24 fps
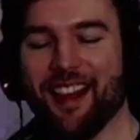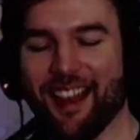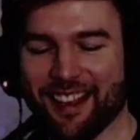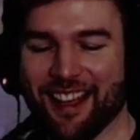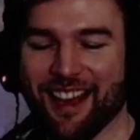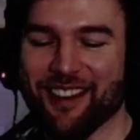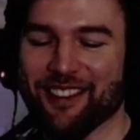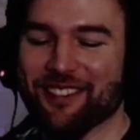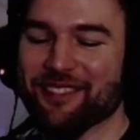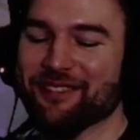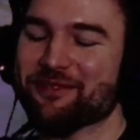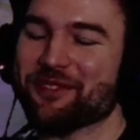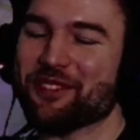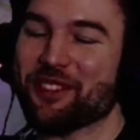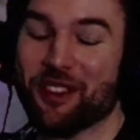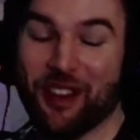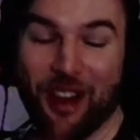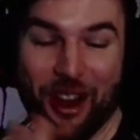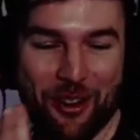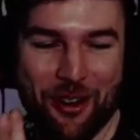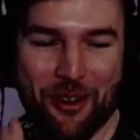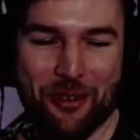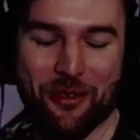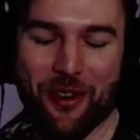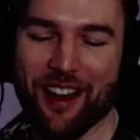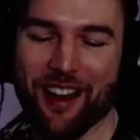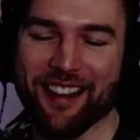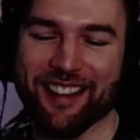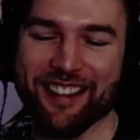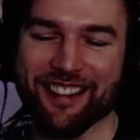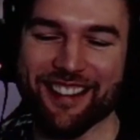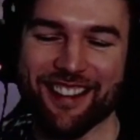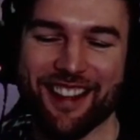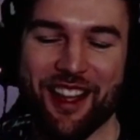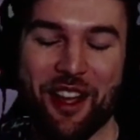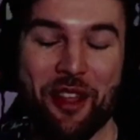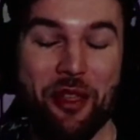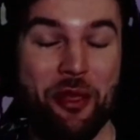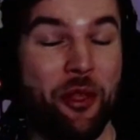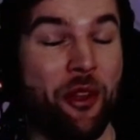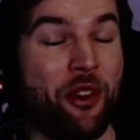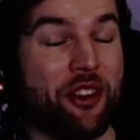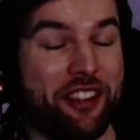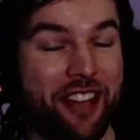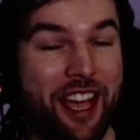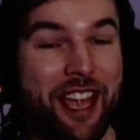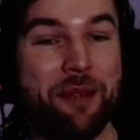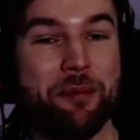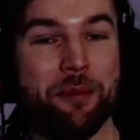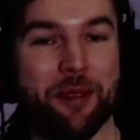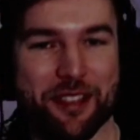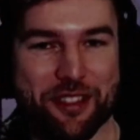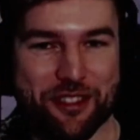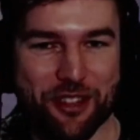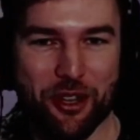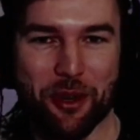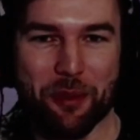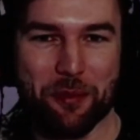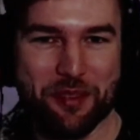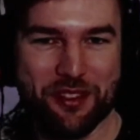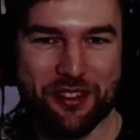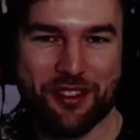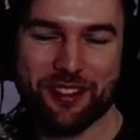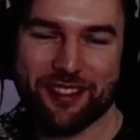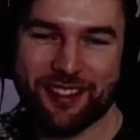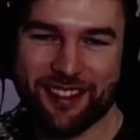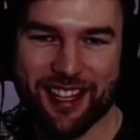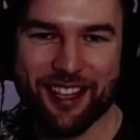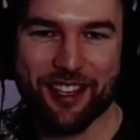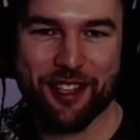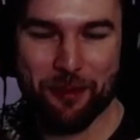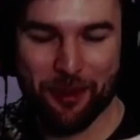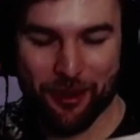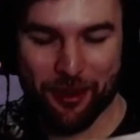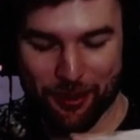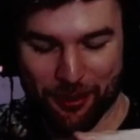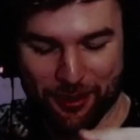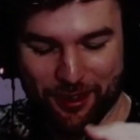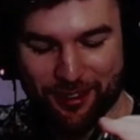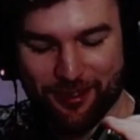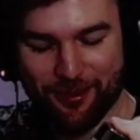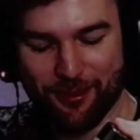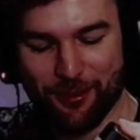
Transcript: Again, to clarify, the Gamer Subs titty milk